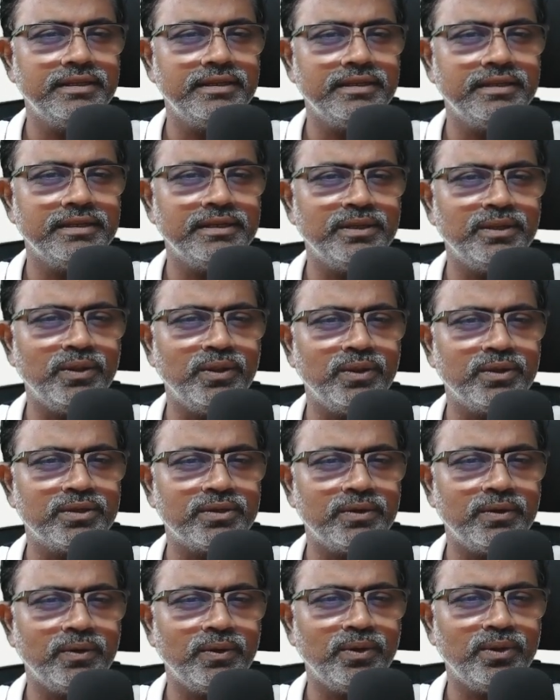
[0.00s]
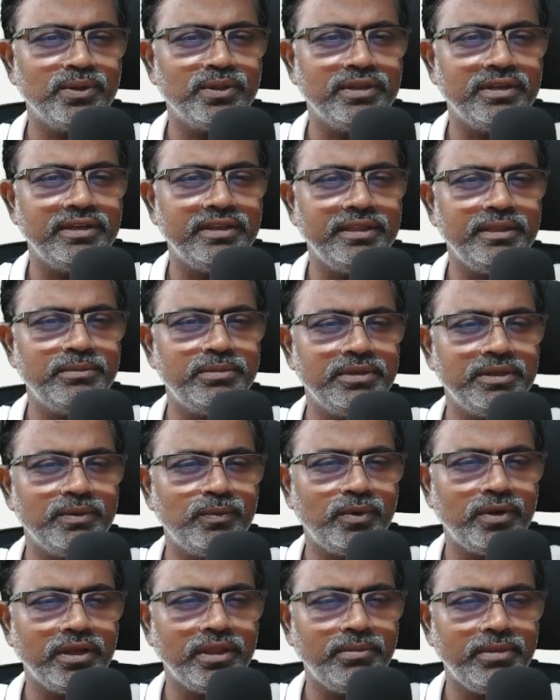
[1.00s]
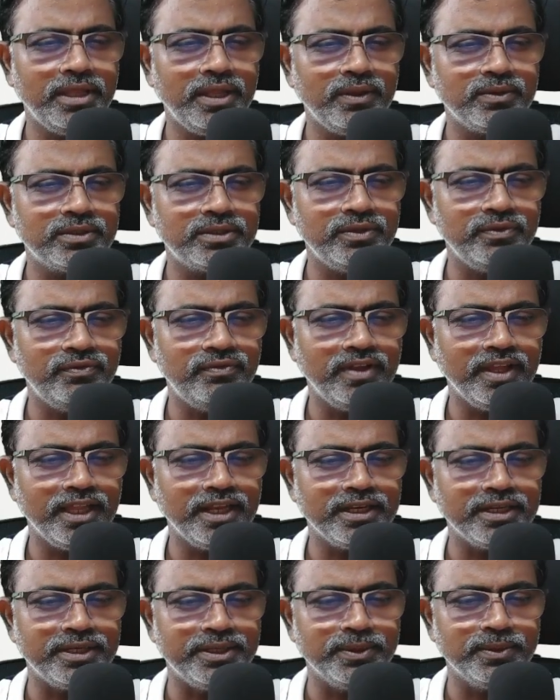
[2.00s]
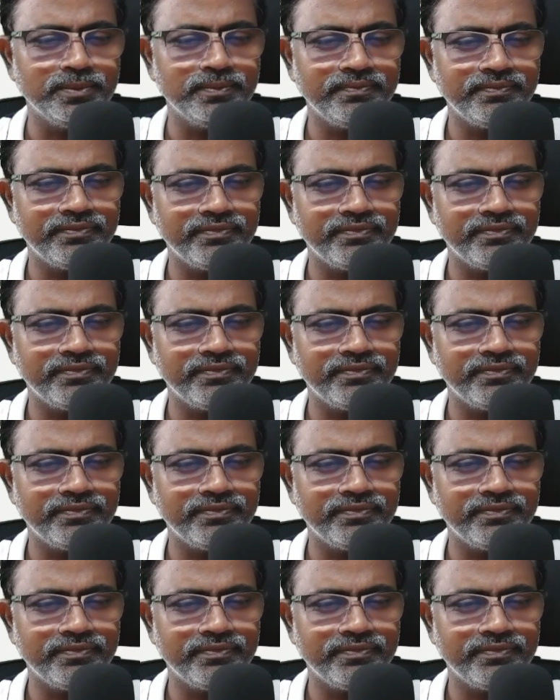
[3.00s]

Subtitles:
not on the label. What about the value?